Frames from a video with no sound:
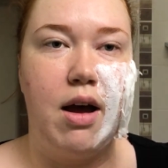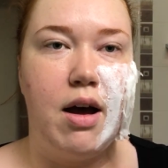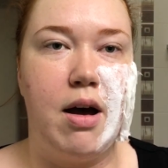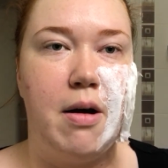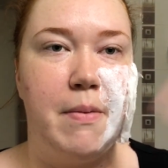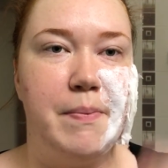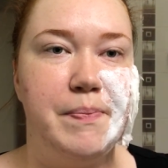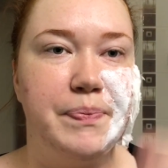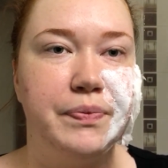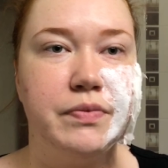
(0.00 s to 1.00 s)

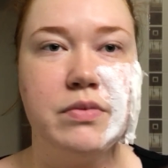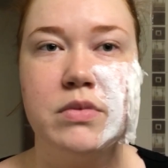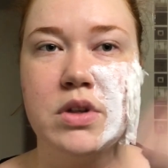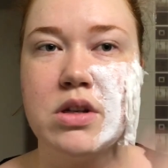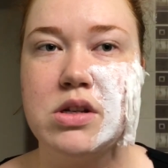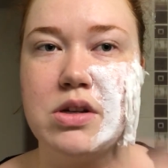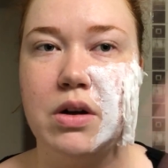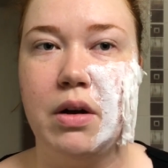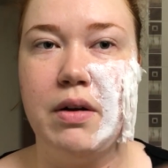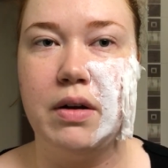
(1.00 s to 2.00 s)
So
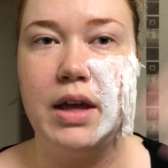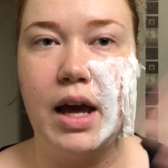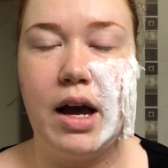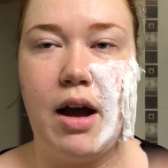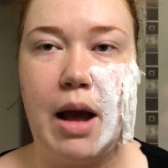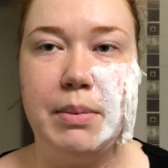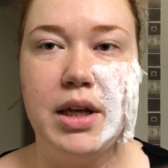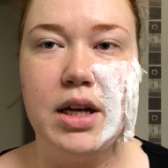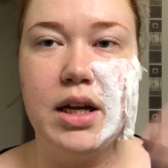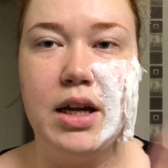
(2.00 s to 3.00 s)
yeah, I'm
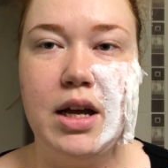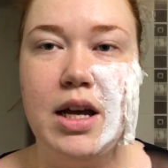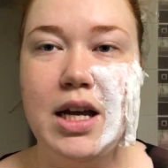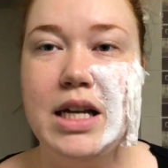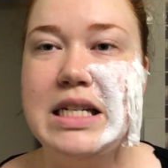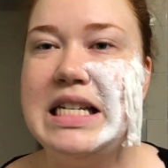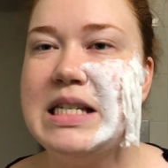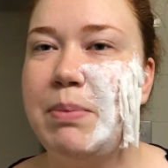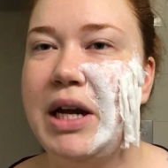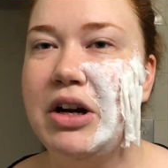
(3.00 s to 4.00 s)
gonna
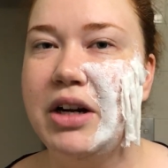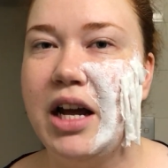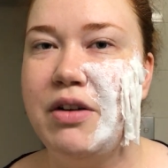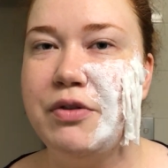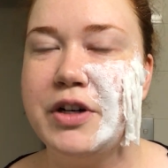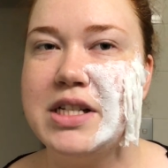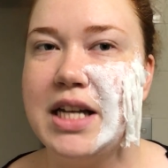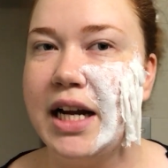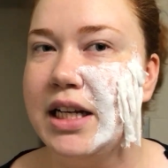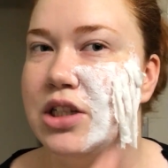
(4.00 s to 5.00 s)
disappear again for a
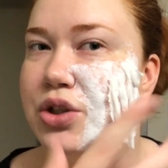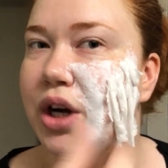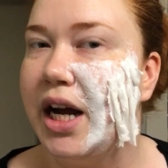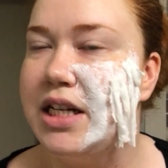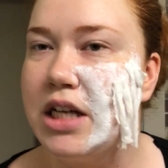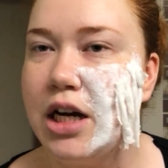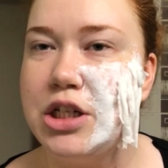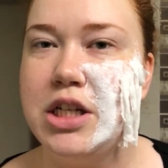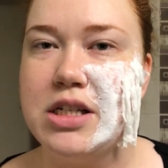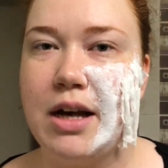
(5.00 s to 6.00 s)
second, try and
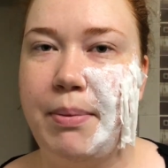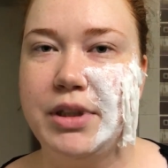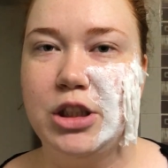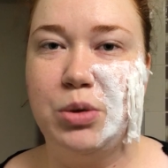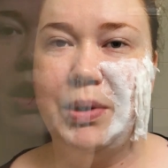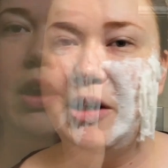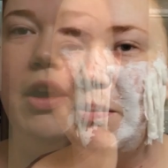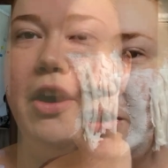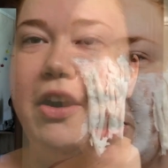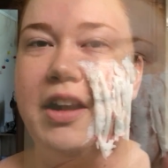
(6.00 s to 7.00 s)
touch this up a little
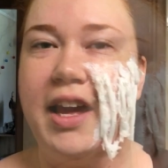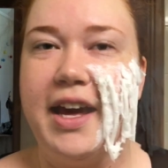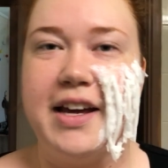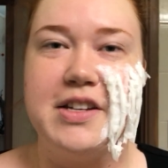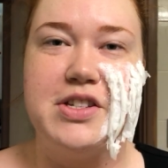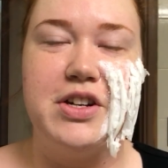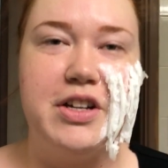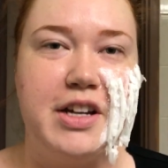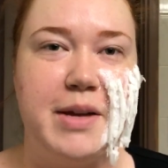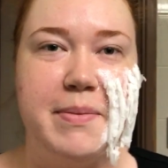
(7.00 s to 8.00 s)
bit. Okay,
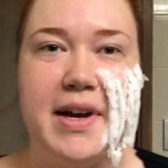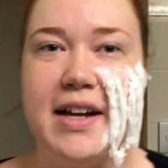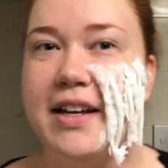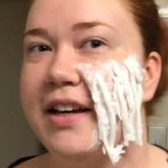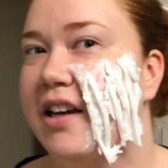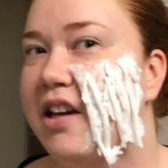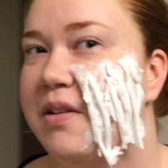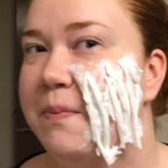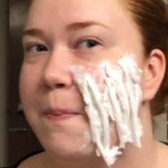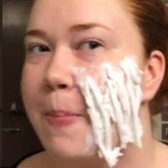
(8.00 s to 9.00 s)
so I'm back again.